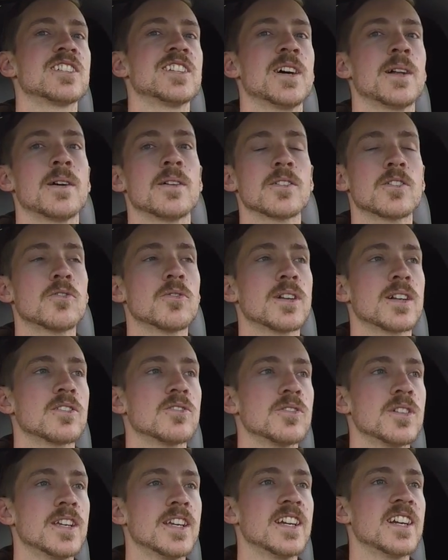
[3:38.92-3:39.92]
down all the
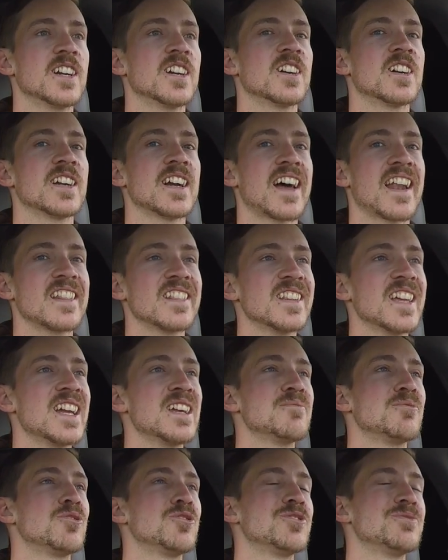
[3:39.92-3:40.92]
critical gear, got it
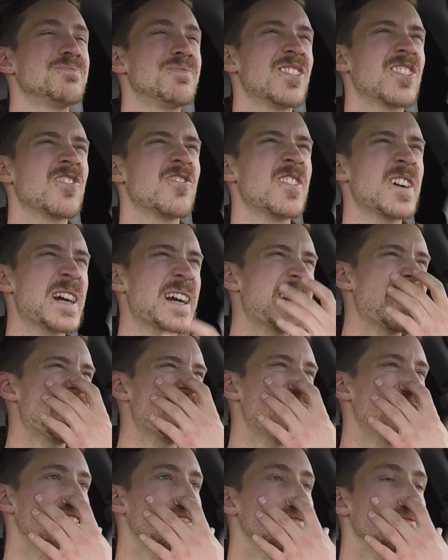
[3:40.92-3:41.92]
labeled, put away.
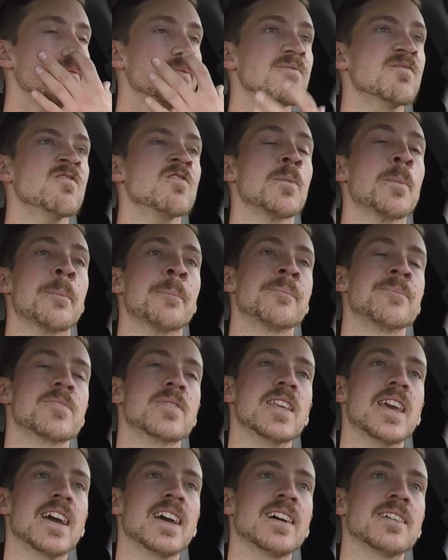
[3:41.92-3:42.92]

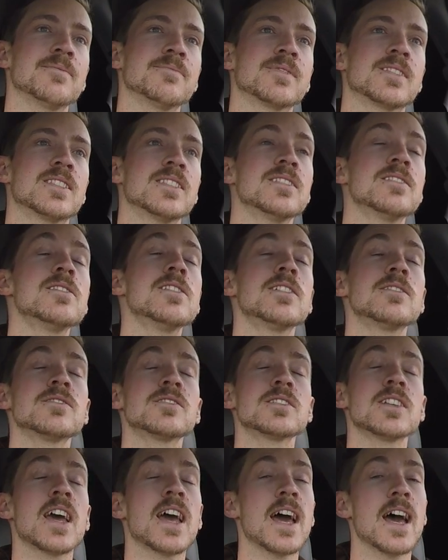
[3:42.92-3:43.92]
Yeah. A little
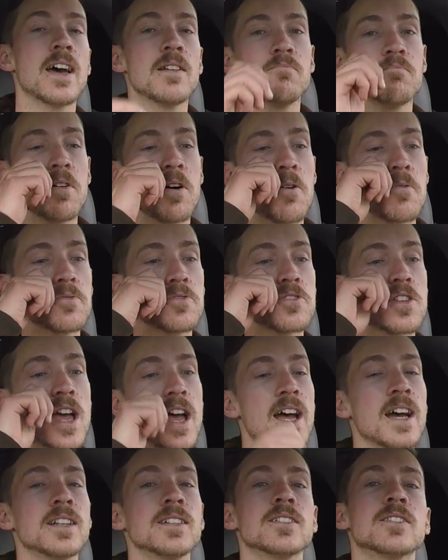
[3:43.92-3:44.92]
sad,
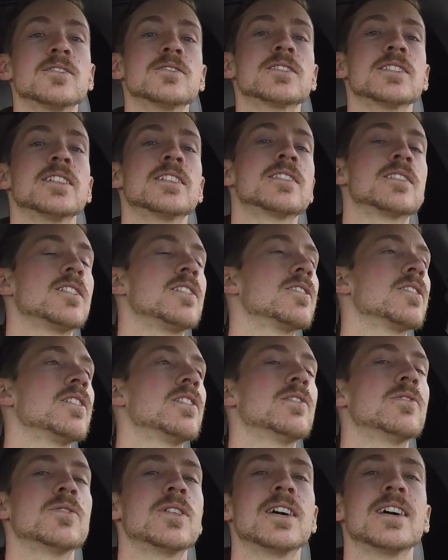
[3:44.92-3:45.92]
seeing it all
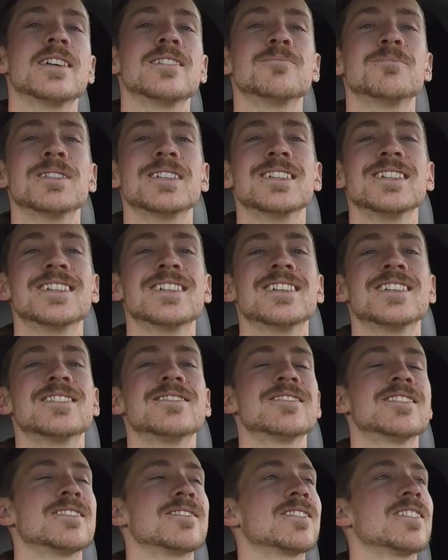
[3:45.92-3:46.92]
go away, but
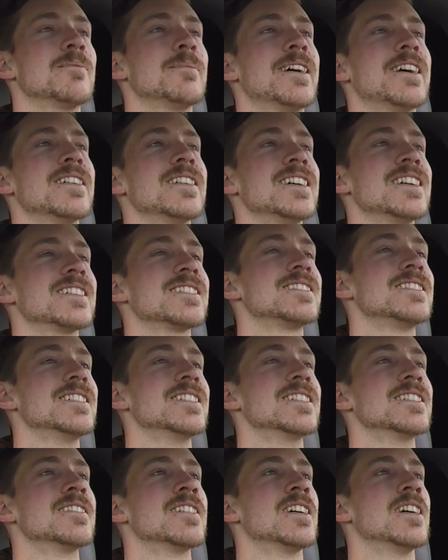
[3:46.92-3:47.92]
it'll come out next
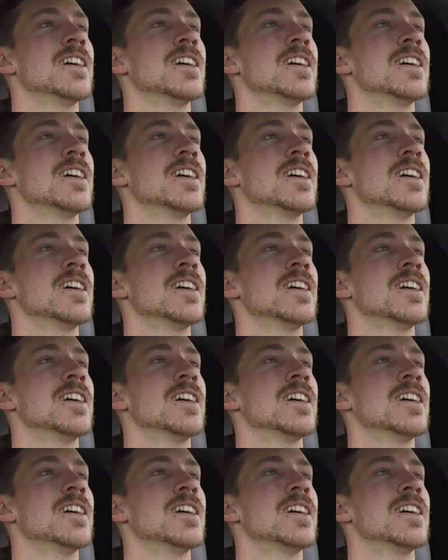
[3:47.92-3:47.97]
year.